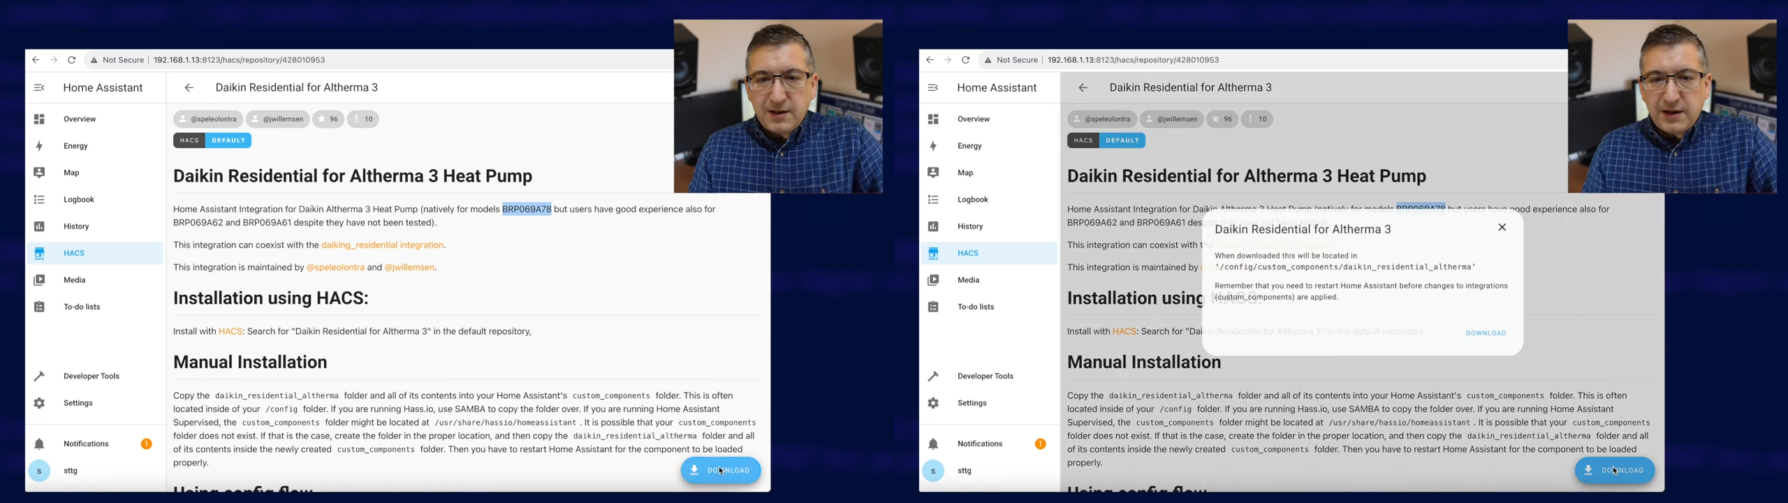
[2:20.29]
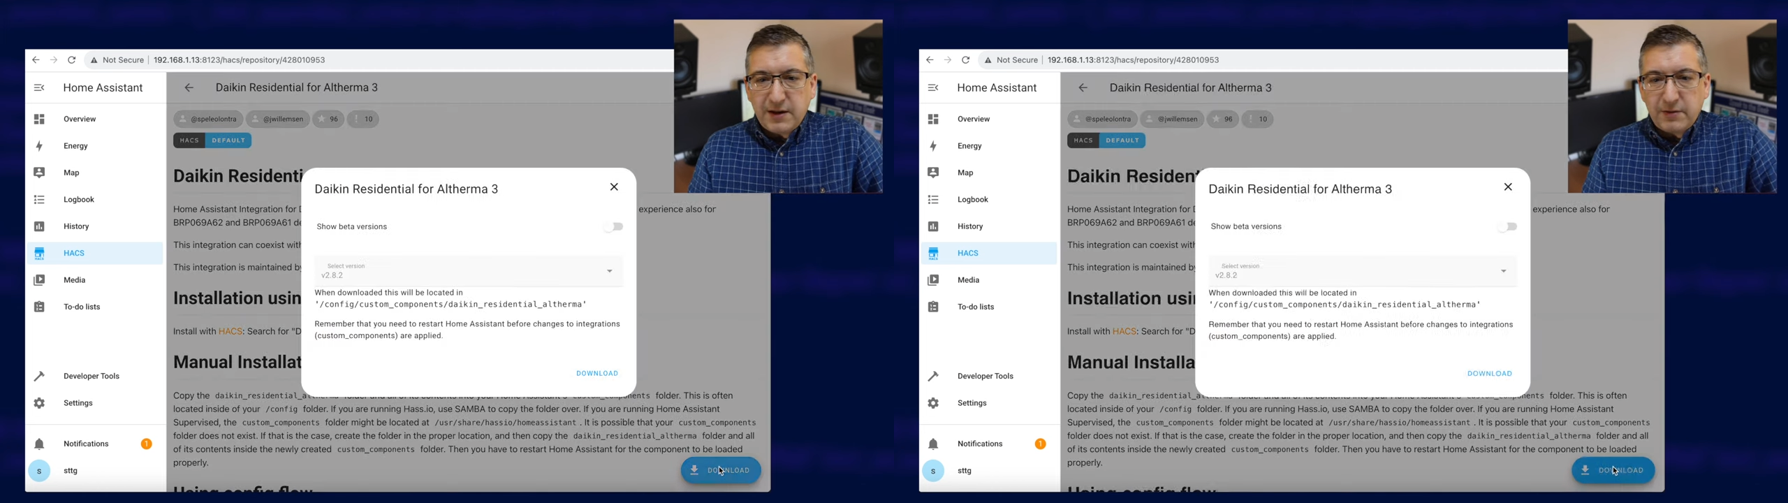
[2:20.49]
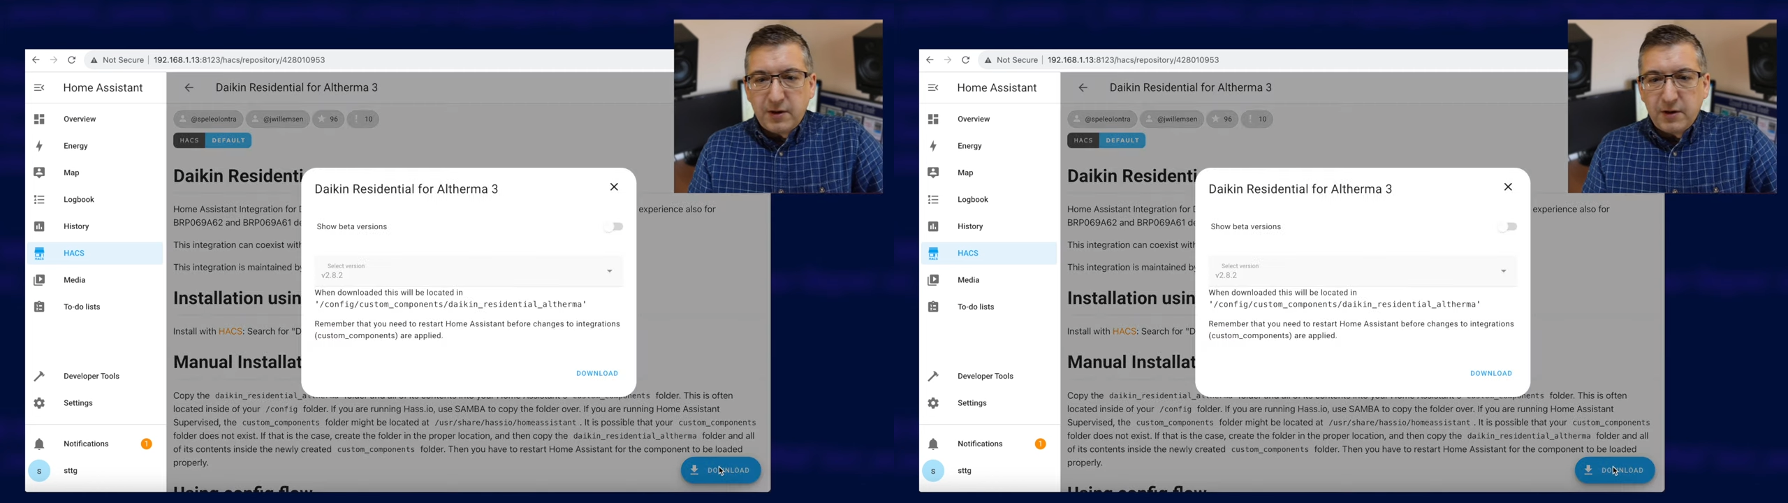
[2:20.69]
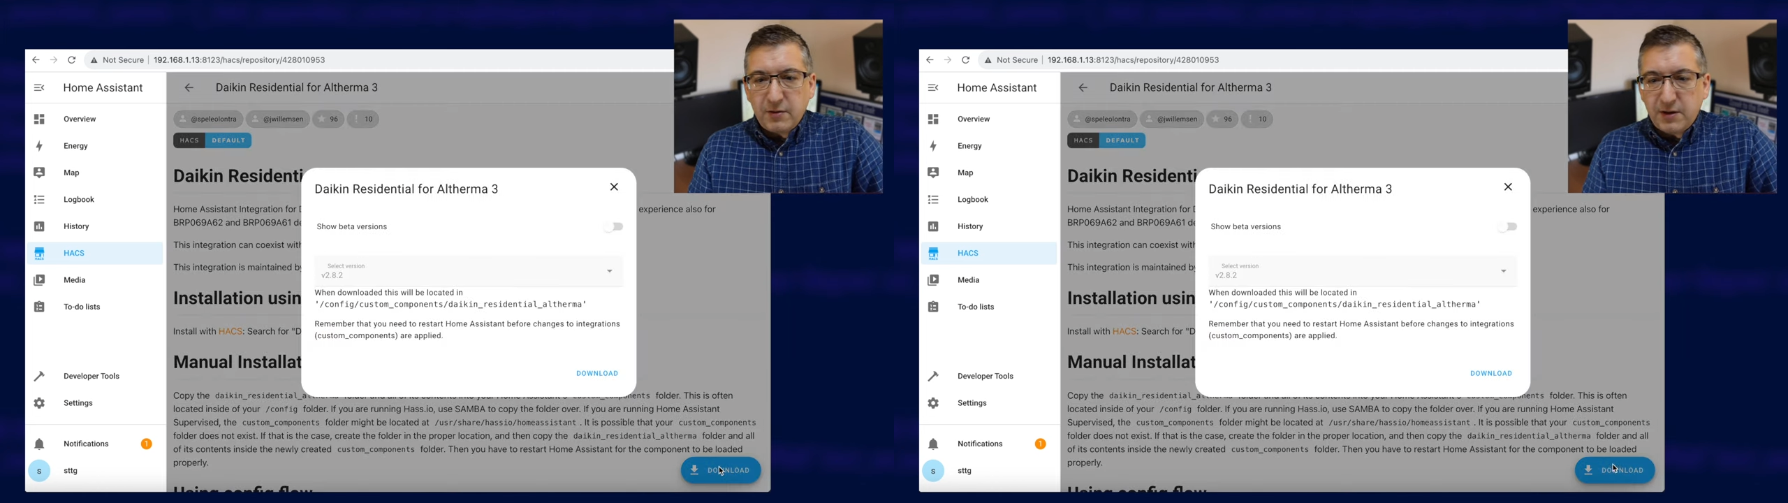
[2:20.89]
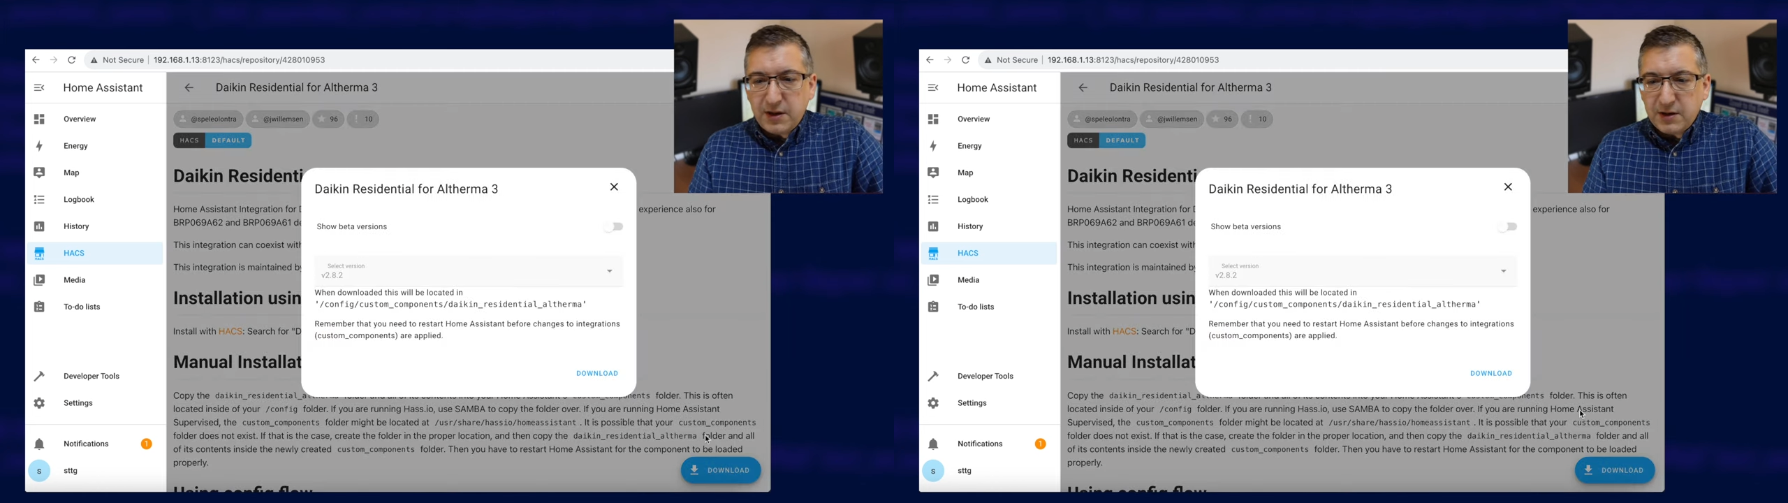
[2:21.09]

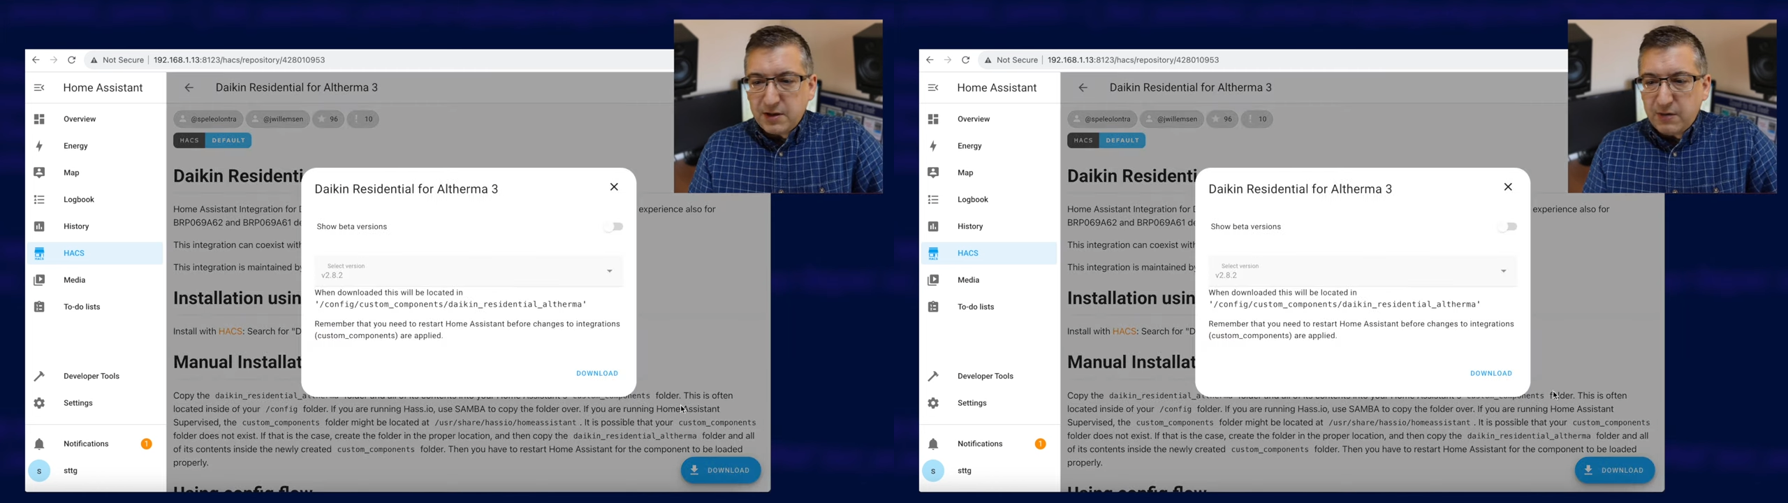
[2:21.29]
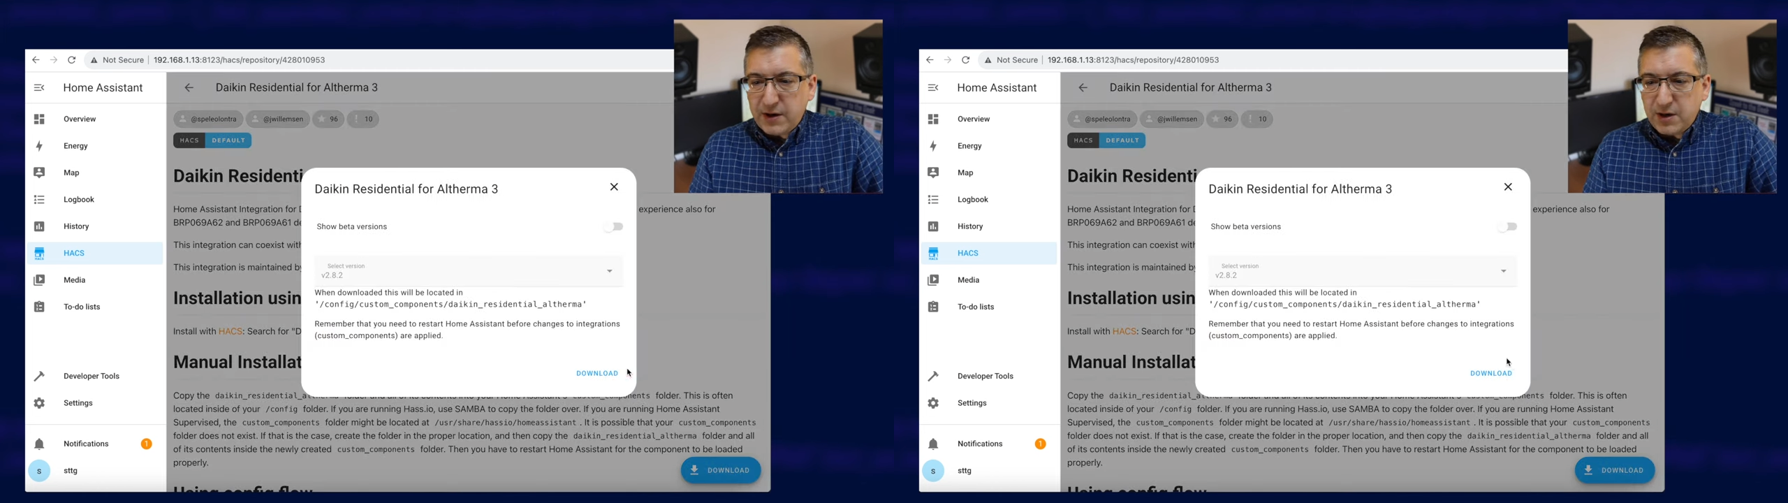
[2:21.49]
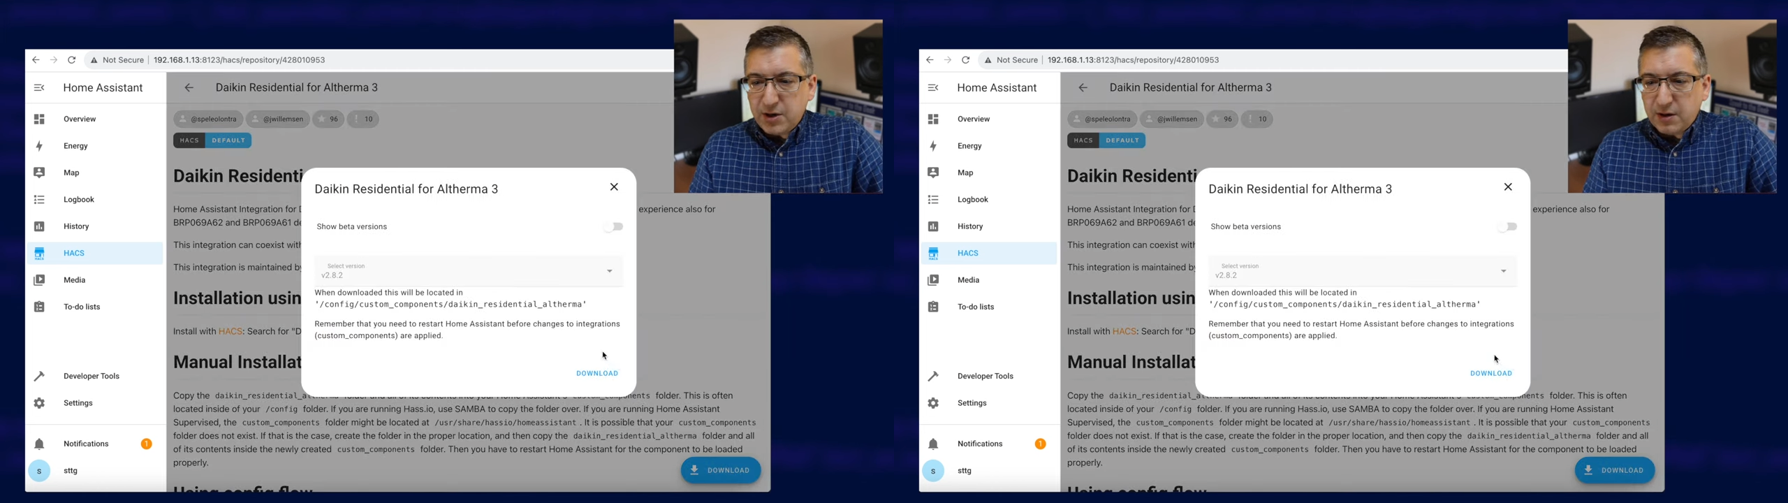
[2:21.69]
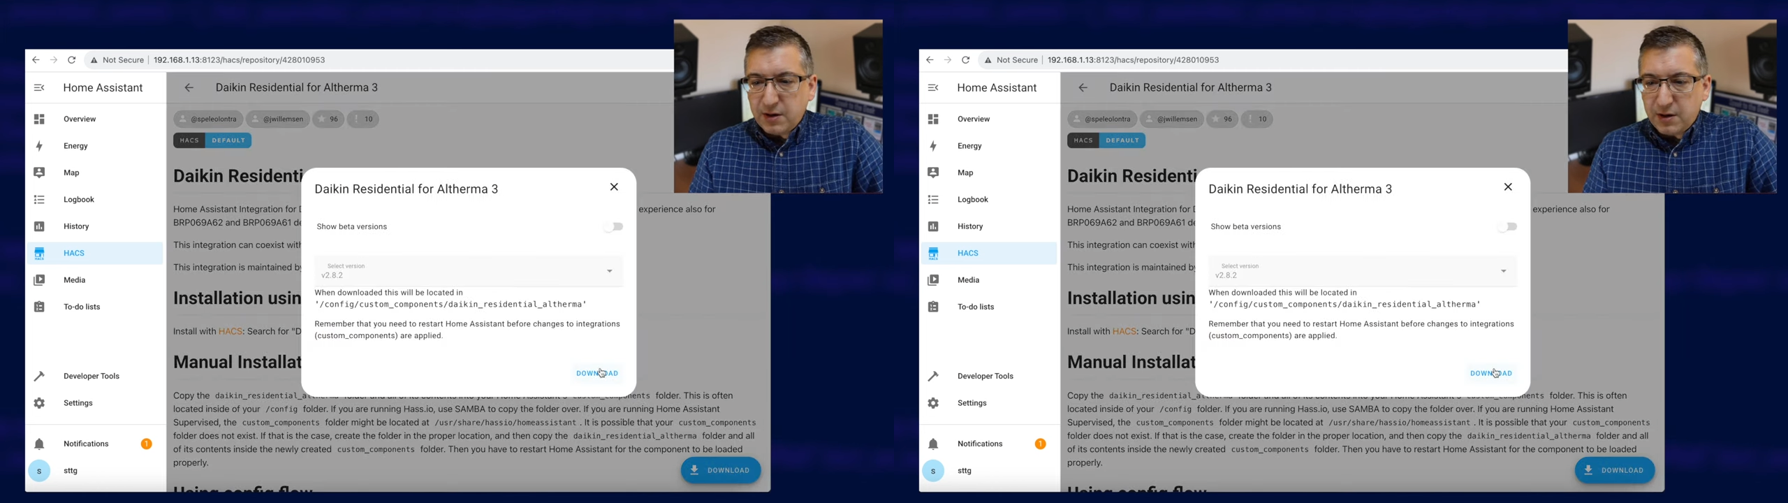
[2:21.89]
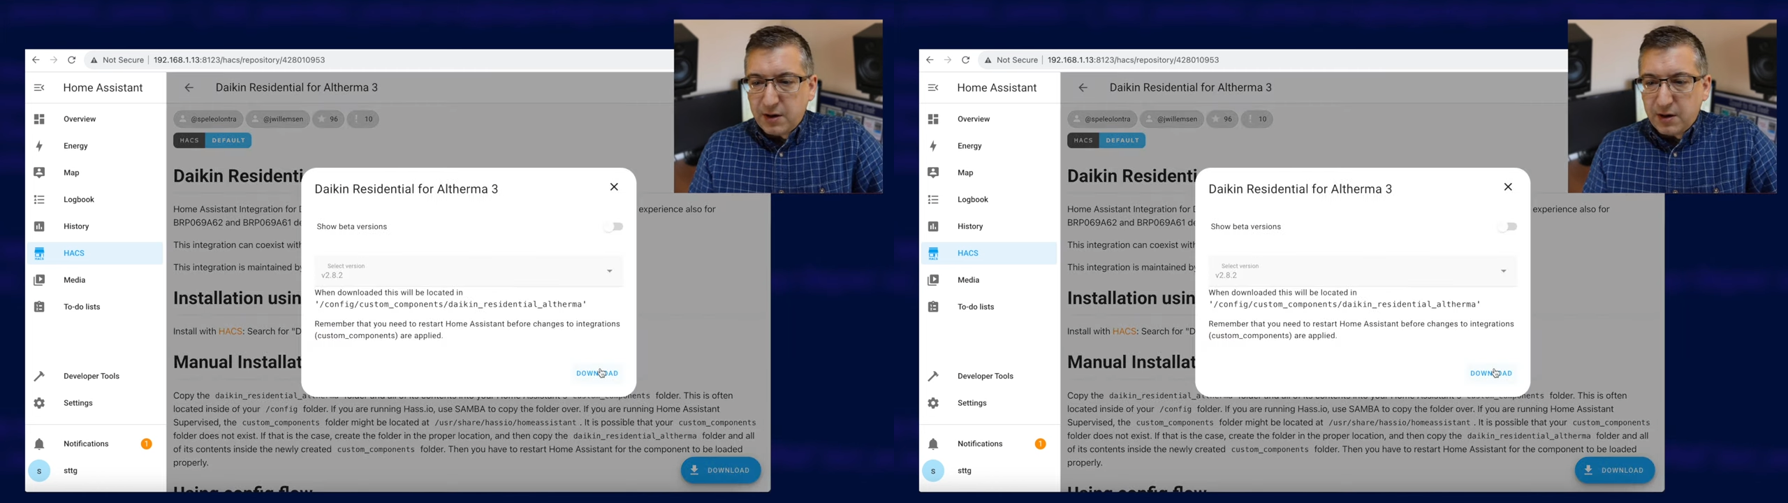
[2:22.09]
download the integration,